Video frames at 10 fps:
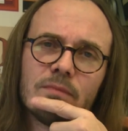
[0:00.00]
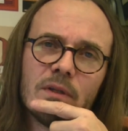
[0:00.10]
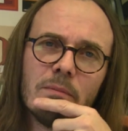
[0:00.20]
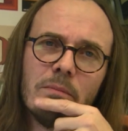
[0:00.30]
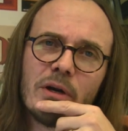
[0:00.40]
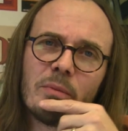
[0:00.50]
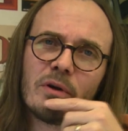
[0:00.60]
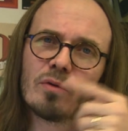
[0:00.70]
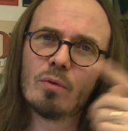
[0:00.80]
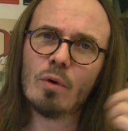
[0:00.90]
the
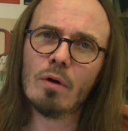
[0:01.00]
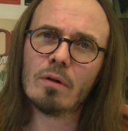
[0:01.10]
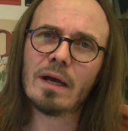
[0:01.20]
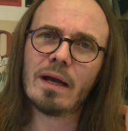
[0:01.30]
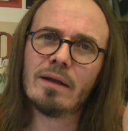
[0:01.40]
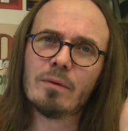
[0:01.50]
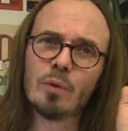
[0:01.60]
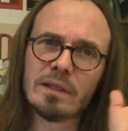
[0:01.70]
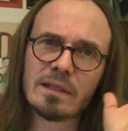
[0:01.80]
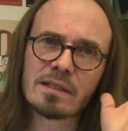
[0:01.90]
mirror on the wall, and
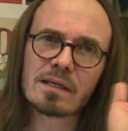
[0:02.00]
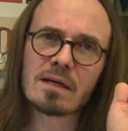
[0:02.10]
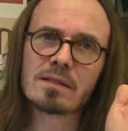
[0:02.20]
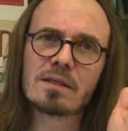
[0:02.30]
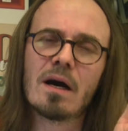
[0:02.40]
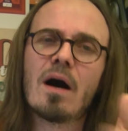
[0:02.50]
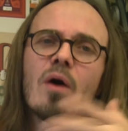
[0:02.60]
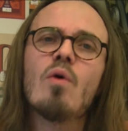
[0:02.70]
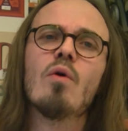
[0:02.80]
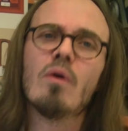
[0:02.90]
we discuss
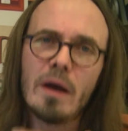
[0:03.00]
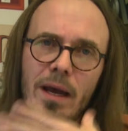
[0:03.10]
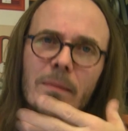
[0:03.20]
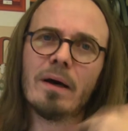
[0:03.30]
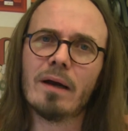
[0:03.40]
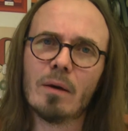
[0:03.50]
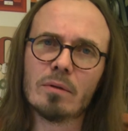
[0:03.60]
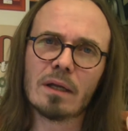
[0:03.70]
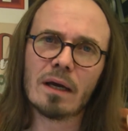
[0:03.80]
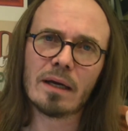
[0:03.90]
how Emma and I
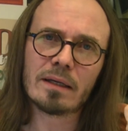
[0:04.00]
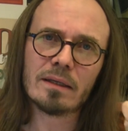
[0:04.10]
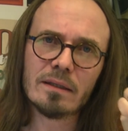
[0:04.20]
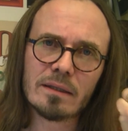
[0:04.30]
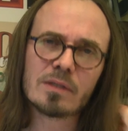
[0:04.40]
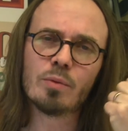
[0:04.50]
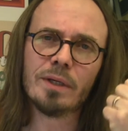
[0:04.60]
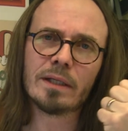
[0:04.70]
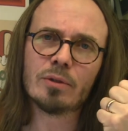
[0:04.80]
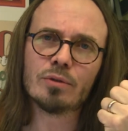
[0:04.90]
would like this
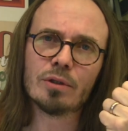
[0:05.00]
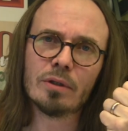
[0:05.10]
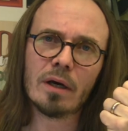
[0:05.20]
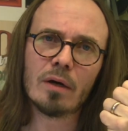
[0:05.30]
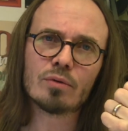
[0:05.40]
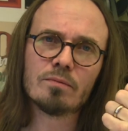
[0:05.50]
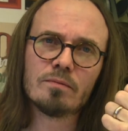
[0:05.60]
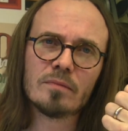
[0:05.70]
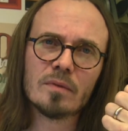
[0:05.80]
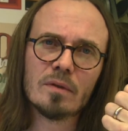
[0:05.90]
week to turn out.
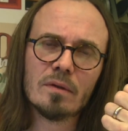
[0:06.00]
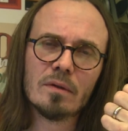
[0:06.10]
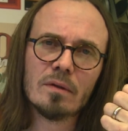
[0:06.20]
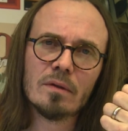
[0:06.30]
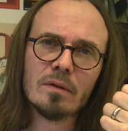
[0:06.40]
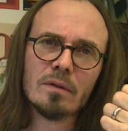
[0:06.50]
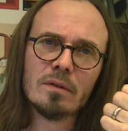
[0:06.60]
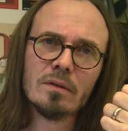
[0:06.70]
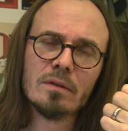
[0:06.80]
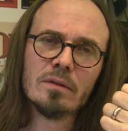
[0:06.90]

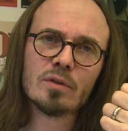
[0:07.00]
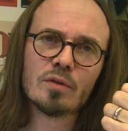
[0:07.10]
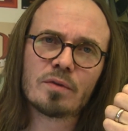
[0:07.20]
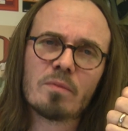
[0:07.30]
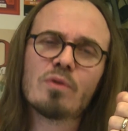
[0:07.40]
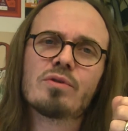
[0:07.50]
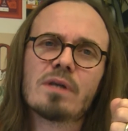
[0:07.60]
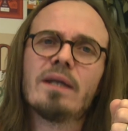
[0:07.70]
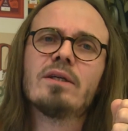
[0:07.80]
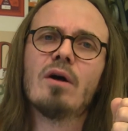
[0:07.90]
So from those
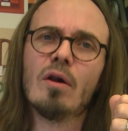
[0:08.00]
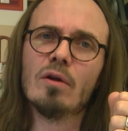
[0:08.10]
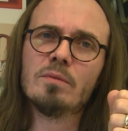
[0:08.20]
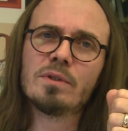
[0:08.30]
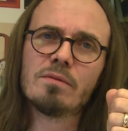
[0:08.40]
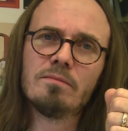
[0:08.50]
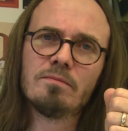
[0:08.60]
side columns,